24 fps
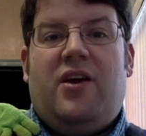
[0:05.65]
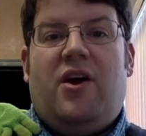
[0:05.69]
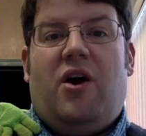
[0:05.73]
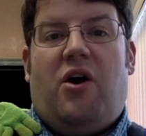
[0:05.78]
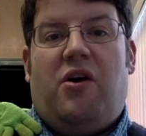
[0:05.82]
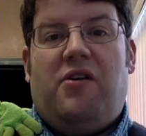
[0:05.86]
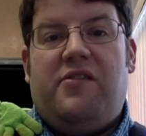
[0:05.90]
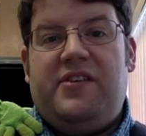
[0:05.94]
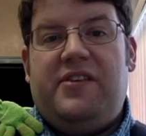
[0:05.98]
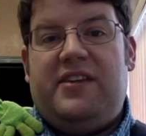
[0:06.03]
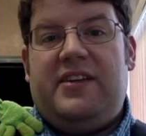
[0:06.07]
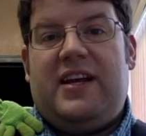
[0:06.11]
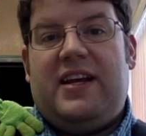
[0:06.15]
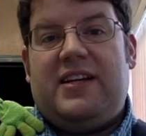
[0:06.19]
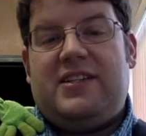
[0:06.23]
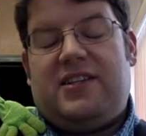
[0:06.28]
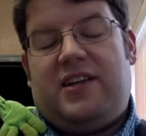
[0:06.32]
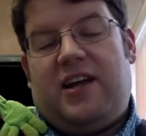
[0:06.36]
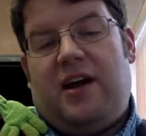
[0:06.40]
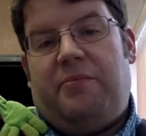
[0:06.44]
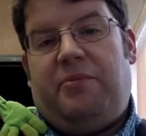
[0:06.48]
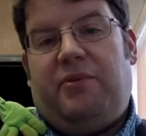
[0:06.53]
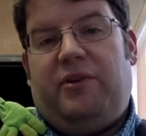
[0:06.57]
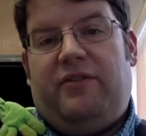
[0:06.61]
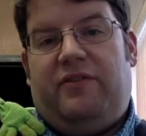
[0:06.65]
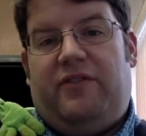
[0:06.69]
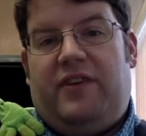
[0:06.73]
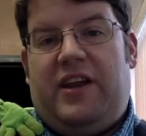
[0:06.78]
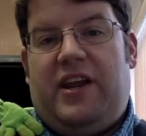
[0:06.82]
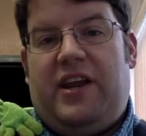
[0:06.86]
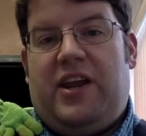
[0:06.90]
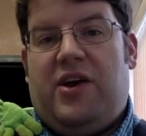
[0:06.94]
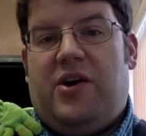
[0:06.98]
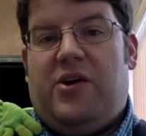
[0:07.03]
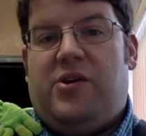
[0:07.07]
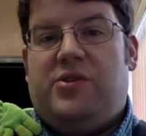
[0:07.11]
Over the next couple of
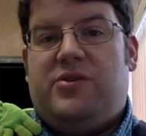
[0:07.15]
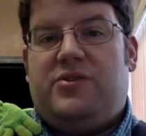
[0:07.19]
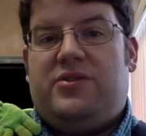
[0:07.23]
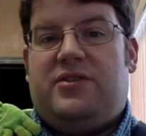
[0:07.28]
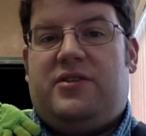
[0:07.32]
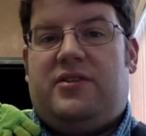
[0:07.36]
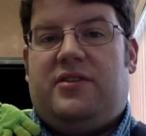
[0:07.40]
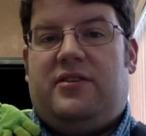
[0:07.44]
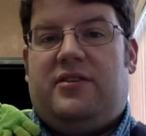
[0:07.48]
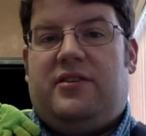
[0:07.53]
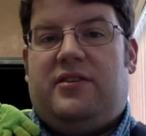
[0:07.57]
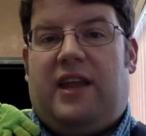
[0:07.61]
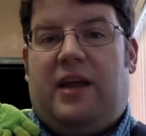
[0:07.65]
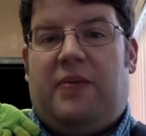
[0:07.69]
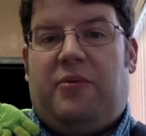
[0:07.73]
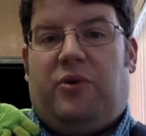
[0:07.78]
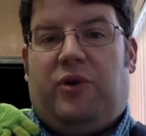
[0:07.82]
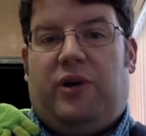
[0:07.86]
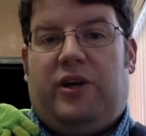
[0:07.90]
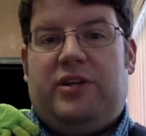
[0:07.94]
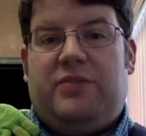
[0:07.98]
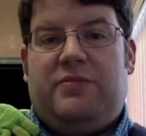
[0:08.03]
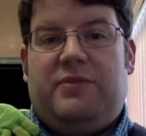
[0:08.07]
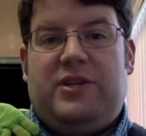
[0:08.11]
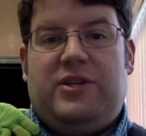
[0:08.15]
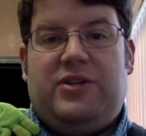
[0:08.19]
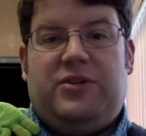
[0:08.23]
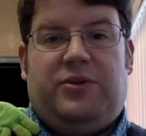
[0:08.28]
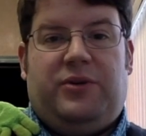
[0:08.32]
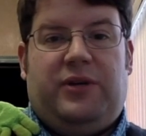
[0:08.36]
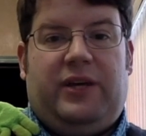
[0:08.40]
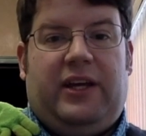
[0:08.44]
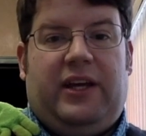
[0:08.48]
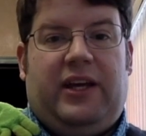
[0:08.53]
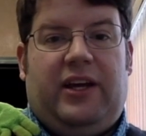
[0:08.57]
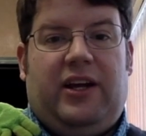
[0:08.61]
videos that I'm going to be
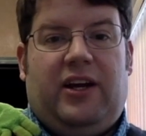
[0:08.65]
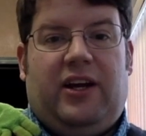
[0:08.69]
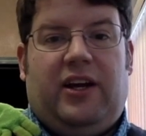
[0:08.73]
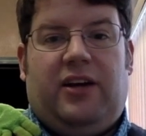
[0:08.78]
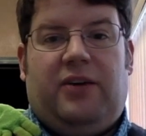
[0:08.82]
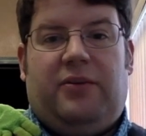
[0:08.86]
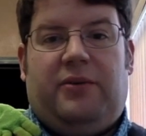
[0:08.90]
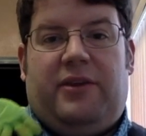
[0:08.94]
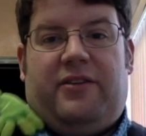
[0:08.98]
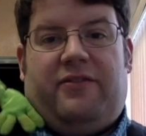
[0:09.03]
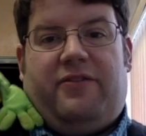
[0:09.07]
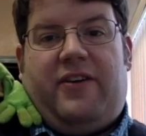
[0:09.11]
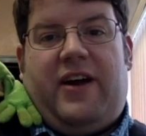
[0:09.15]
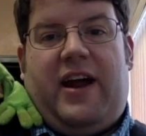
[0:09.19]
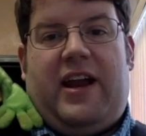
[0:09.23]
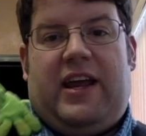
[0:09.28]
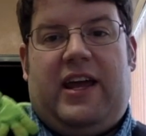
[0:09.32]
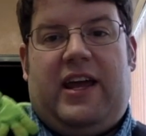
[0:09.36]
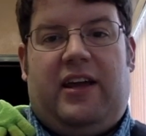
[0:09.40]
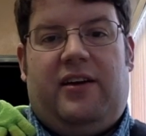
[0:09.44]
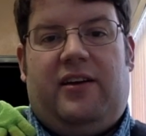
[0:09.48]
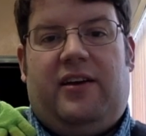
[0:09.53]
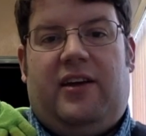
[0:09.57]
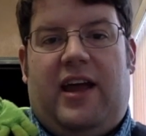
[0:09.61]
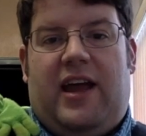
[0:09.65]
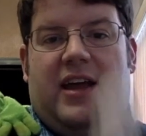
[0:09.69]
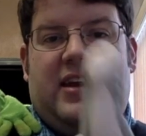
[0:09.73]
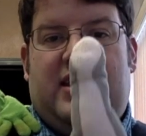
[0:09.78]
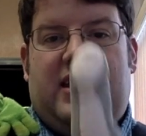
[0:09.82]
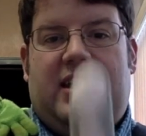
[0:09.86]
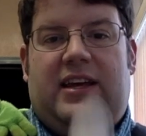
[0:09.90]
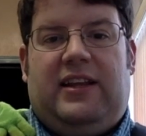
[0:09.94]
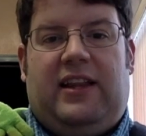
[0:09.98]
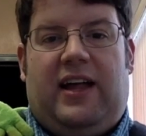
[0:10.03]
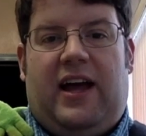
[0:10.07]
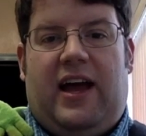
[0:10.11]
doing here with Freddie and
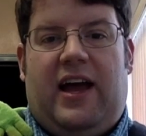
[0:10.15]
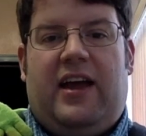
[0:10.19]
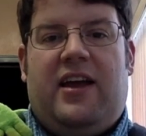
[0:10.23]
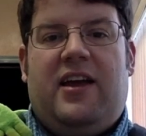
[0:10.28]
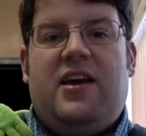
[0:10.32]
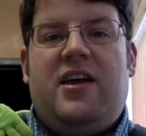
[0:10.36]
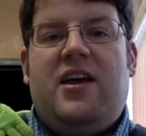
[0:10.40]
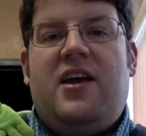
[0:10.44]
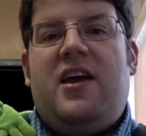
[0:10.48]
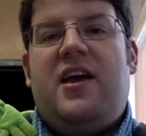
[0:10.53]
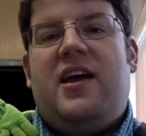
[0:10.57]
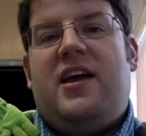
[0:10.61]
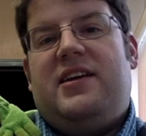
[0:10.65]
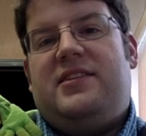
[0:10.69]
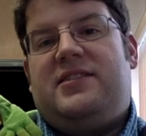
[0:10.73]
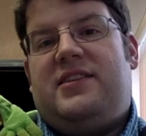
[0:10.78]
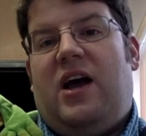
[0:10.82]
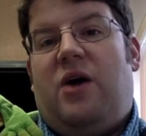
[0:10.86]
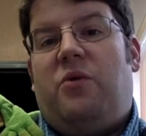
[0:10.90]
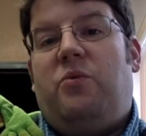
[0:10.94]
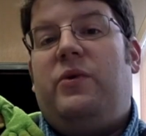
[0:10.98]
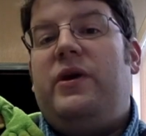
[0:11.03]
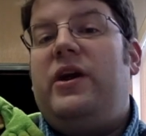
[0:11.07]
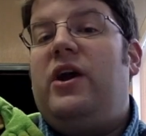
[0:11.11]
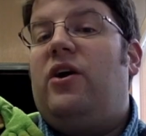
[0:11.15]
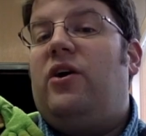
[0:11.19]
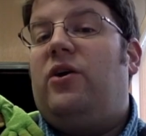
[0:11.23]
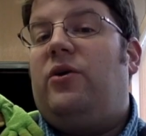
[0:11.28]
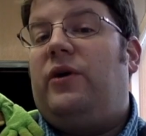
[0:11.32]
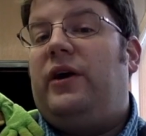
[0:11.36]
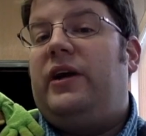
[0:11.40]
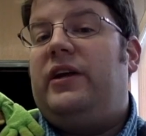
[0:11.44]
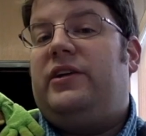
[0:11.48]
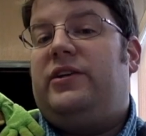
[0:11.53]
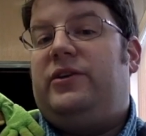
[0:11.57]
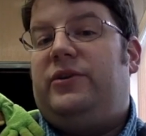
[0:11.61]
Eli is that we are
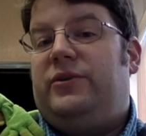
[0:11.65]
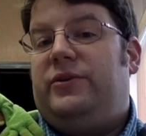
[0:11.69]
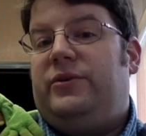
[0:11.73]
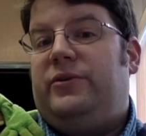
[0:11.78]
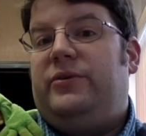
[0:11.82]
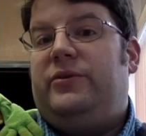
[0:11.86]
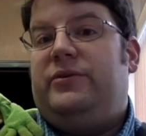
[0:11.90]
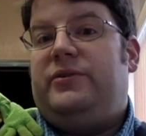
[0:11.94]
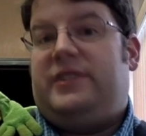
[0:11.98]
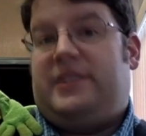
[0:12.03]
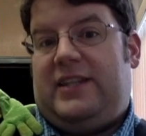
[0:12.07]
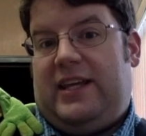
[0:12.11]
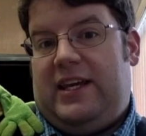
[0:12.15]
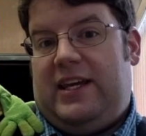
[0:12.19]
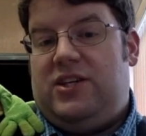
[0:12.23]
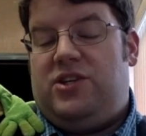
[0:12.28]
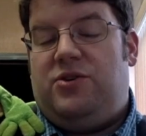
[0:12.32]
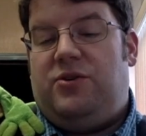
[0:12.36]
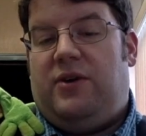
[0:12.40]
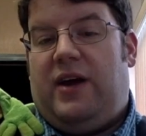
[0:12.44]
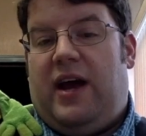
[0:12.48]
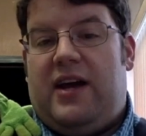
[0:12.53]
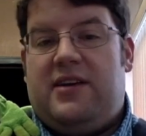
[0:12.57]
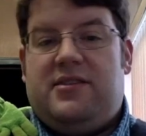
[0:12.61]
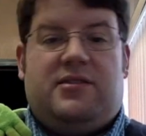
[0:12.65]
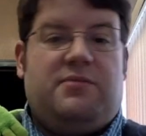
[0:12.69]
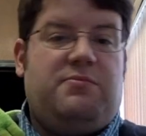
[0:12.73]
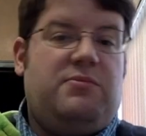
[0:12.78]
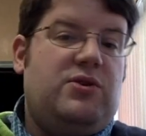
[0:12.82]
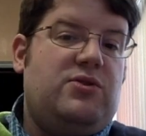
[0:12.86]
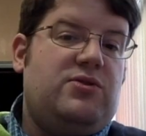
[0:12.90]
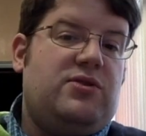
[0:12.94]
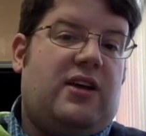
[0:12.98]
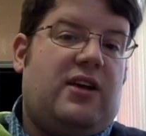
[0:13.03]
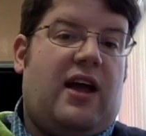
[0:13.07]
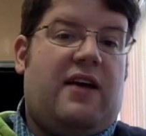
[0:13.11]
going to teach you guys some
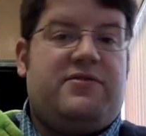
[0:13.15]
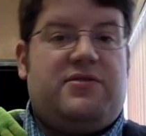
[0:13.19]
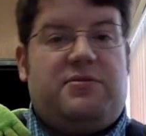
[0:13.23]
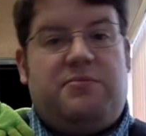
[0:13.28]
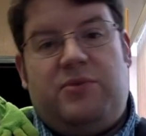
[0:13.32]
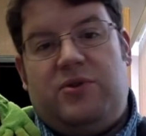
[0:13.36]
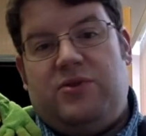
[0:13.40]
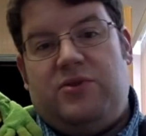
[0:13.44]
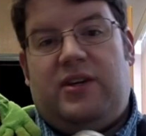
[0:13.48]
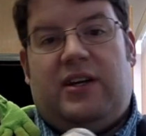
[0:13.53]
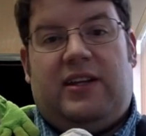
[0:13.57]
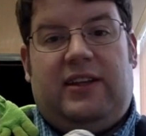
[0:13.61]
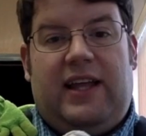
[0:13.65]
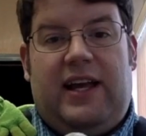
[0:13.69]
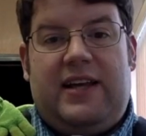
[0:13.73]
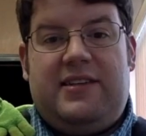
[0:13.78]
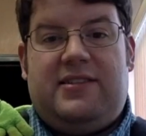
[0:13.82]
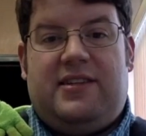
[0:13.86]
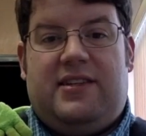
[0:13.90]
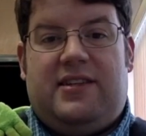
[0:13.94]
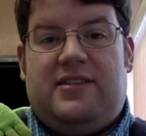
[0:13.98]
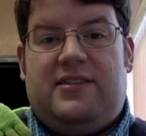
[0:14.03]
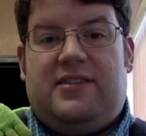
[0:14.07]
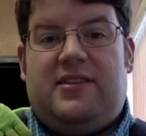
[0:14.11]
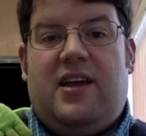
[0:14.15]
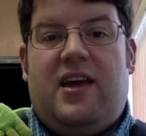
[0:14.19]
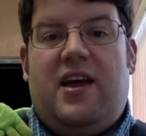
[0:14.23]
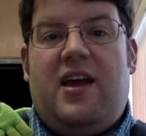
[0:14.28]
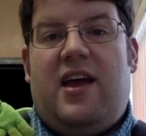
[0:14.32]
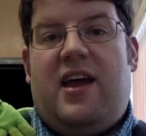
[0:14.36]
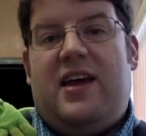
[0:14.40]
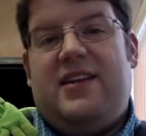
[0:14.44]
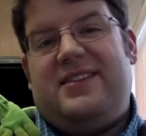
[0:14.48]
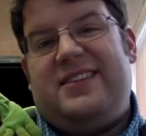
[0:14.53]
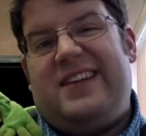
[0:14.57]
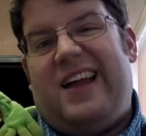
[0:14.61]
music, have some music lessons.
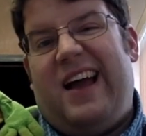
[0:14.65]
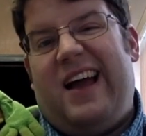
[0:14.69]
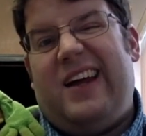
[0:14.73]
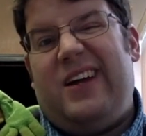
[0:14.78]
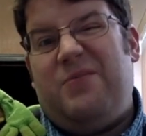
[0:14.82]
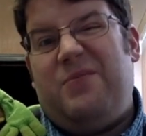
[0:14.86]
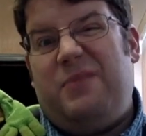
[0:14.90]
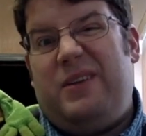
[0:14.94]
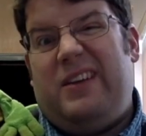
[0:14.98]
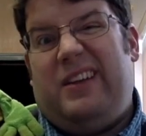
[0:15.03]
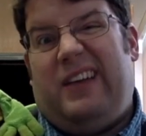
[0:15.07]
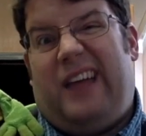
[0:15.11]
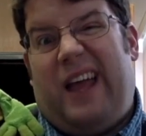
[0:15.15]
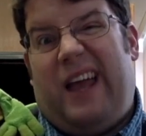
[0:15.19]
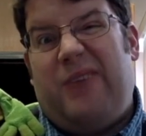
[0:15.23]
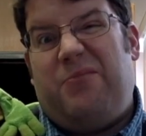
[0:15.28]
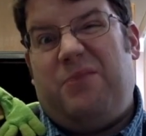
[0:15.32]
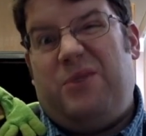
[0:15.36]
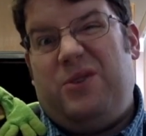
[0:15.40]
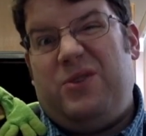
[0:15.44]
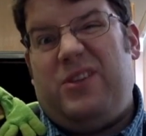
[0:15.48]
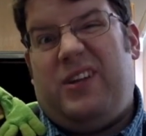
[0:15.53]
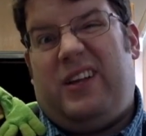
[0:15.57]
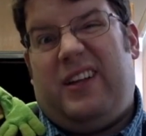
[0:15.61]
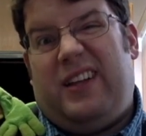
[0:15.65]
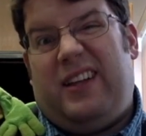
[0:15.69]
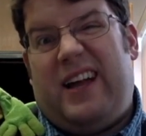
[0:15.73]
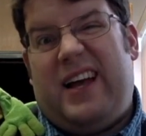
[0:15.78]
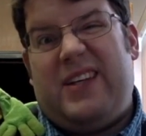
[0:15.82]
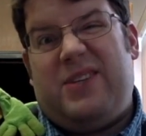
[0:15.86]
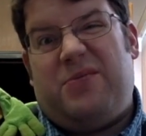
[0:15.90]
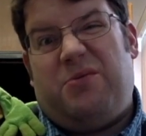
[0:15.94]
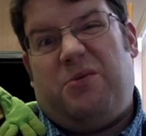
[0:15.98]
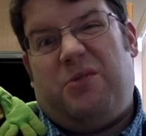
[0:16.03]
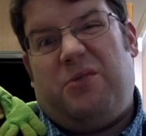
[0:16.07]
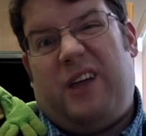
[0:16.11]
It's not going to be like music
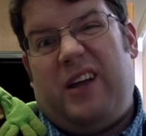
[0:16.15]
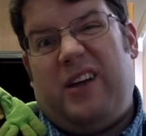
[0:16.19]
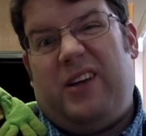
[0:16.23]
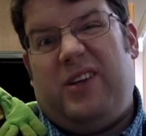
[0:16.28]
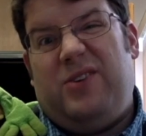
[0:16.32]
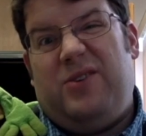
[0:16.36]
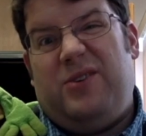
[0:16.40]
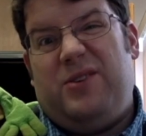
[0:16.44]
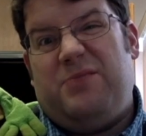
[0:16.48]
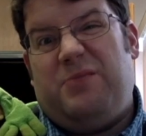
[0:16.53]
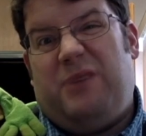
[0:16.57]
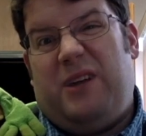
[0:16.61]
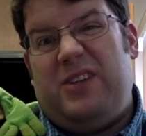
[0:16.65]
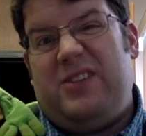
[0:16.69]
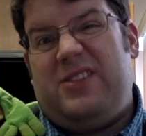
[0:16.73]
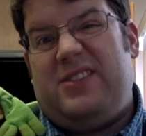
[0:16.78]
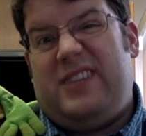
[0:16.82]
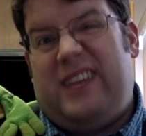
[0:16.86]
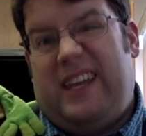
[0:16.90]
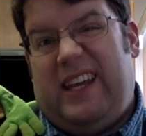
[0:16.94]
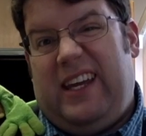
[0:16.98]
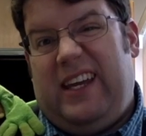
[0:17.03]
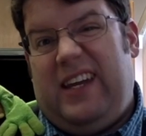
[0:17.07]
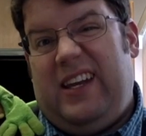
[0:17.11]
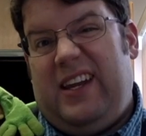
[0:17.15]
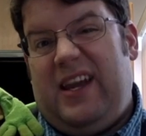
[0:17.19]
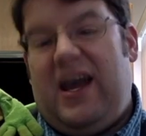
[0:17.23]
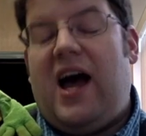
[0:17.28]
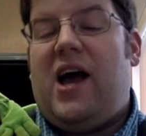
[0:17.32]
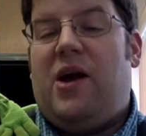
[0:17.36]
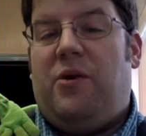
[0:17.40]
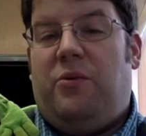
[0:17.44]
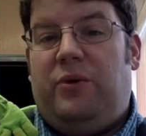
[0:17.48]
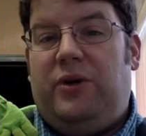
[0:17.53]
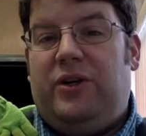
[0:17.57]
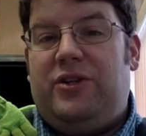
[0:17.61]
class. We're not going to do as much singing.
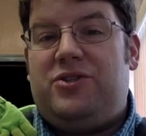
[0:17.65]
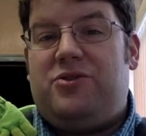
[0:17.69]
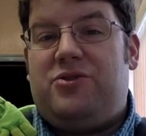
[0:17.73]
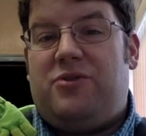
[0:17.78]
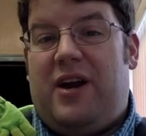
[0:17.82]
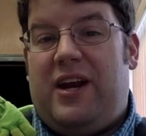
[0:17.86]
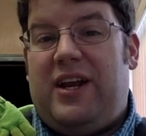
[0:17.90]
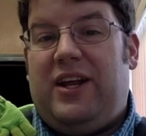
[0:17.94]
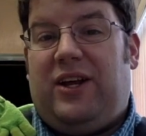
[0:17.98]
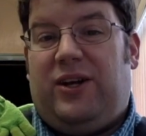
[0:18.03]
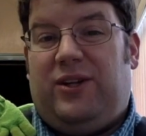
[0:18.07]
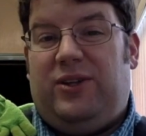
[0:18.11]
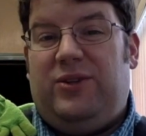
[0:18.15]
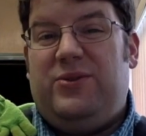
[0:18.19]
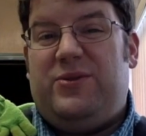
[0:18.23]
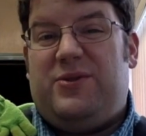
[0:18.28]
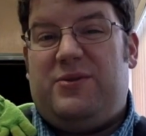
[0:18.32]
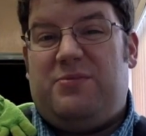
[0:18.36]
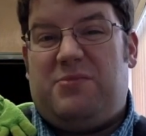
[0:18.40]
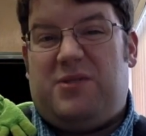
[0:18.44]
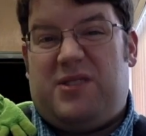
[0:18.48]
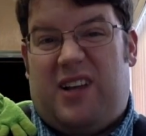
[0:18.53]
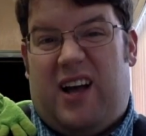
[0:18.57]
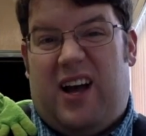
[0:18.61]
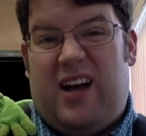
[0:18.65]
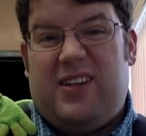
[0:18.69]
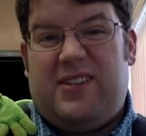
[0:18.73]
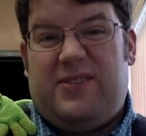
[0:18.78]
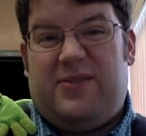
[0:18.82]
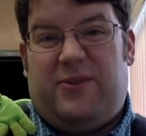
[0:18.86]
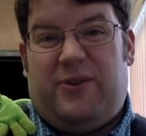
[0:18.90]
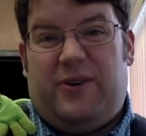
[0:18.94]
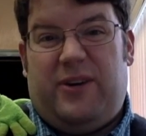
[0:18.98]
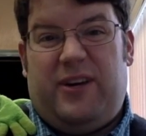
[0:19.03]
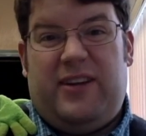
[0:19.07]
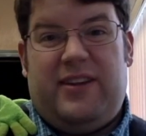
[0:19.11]
I will try to include some songs
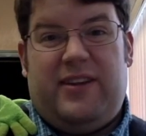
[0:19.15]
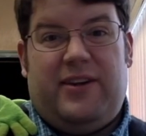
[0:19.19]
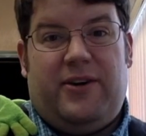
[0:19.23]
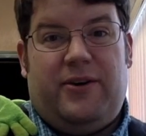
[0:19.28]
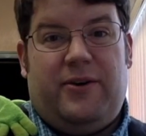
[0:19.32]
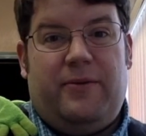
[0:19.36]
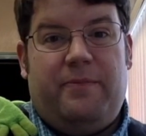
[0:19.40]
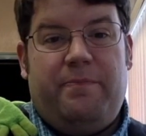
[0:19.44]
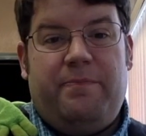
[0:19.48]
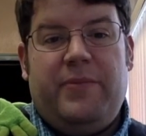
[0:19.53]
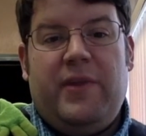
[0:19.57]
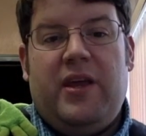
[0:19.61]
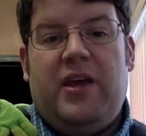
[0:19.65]
for you though,